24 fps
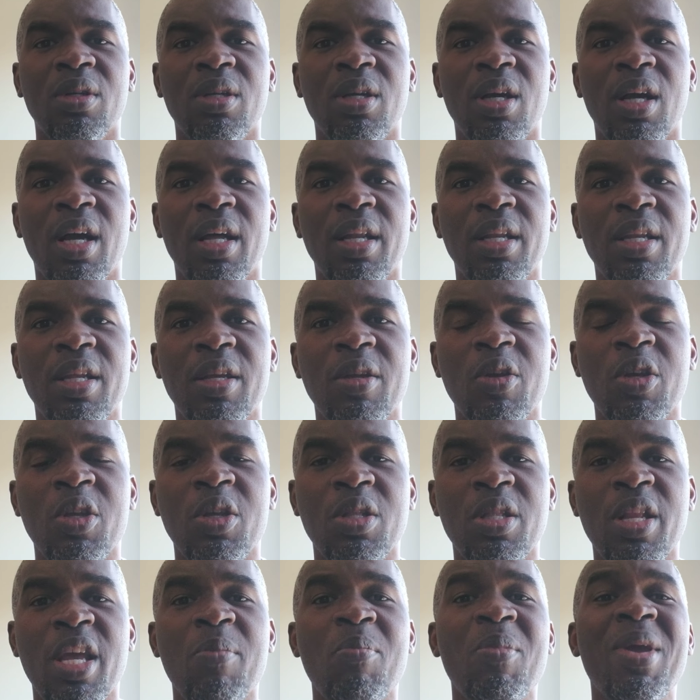And
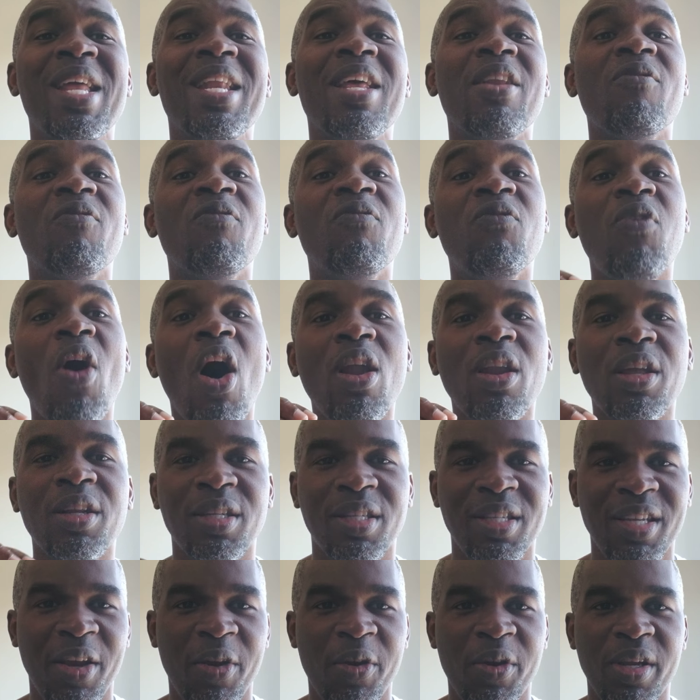they made it
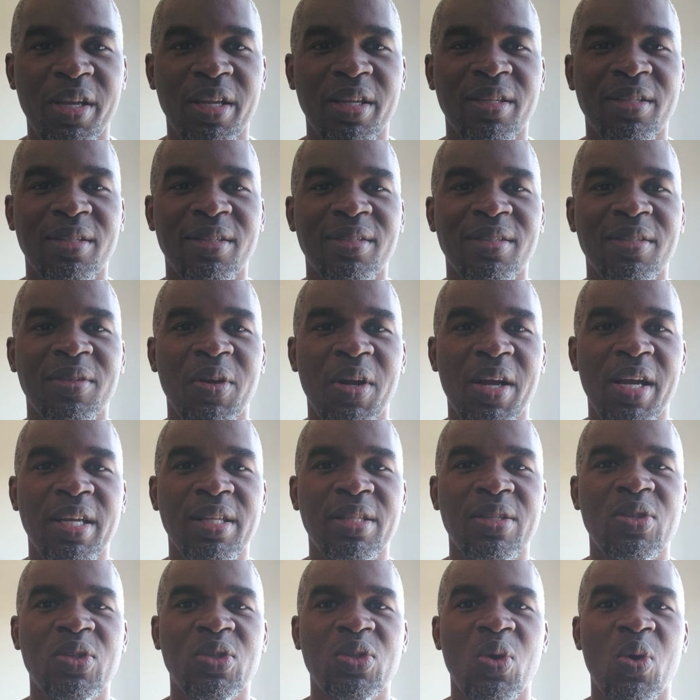voluntary,
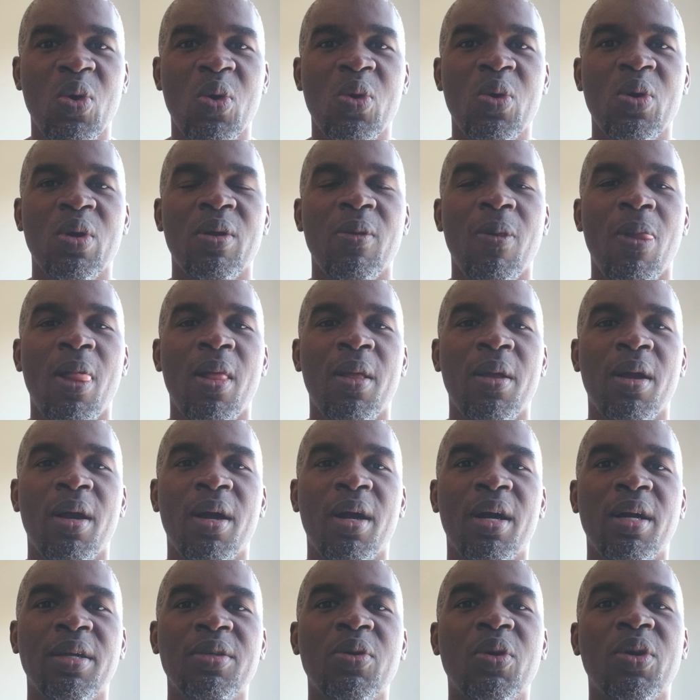right? So
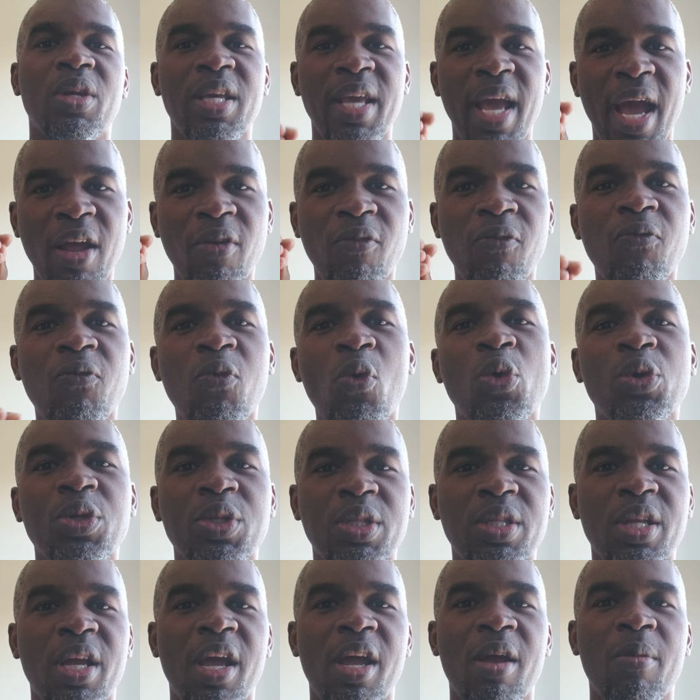you can't
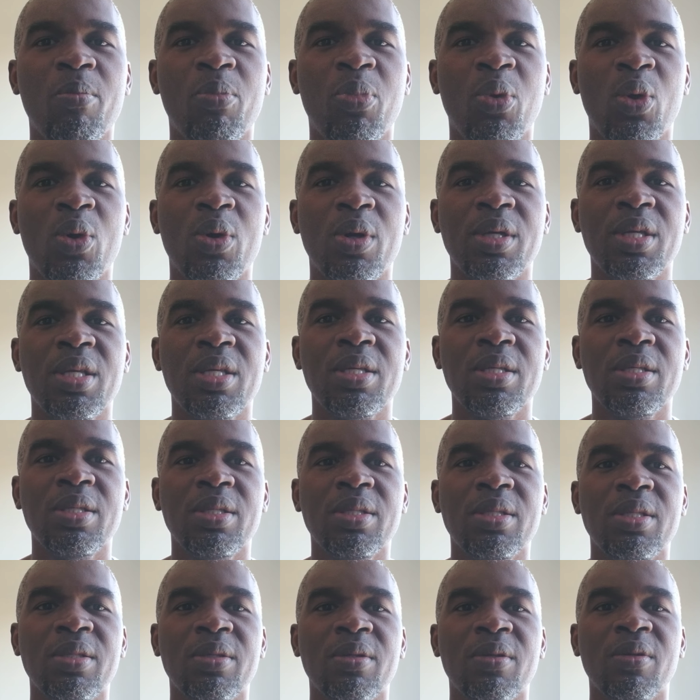force the
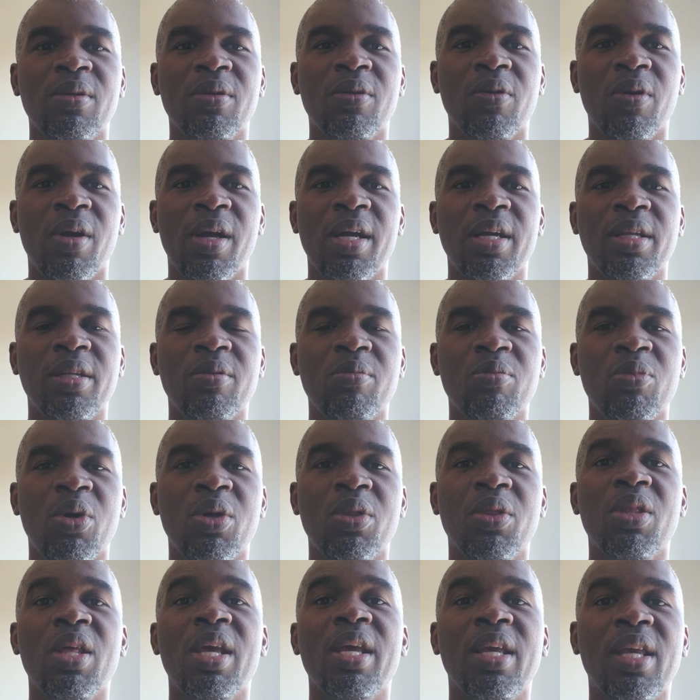employees, right?
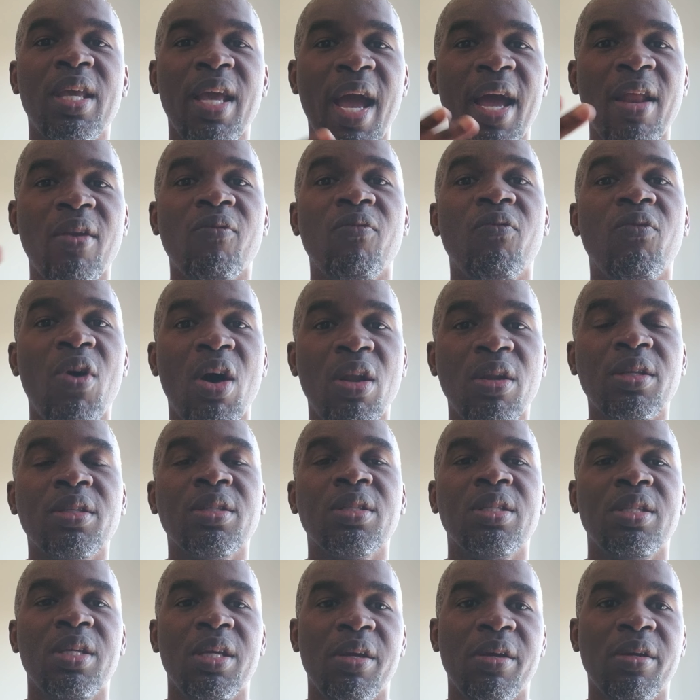But they can
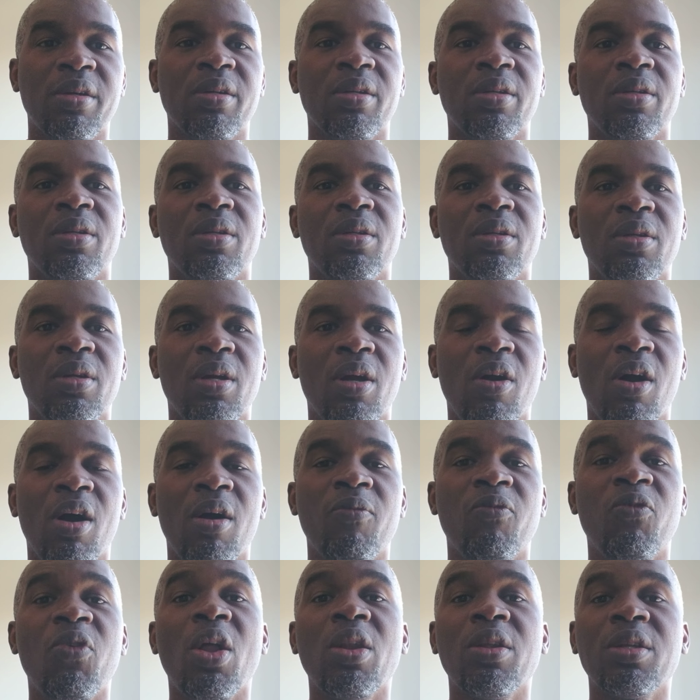volunteer,
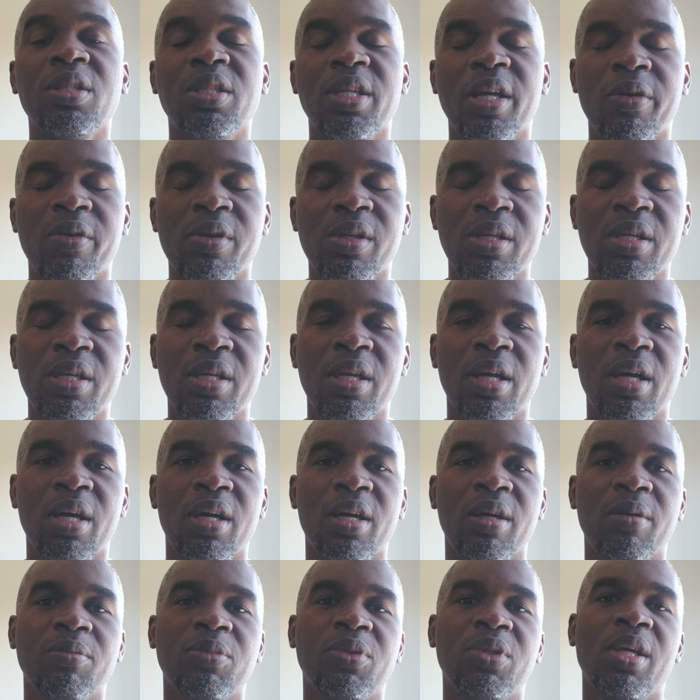voluntarily
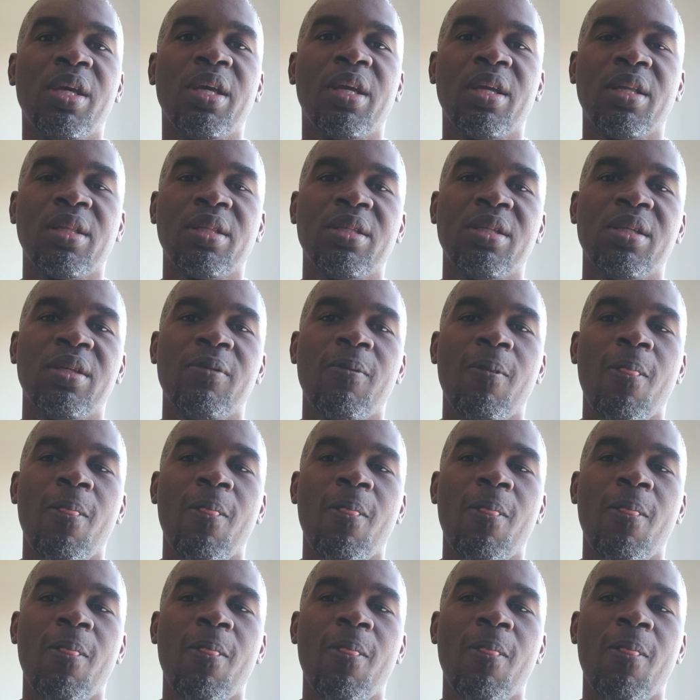take it.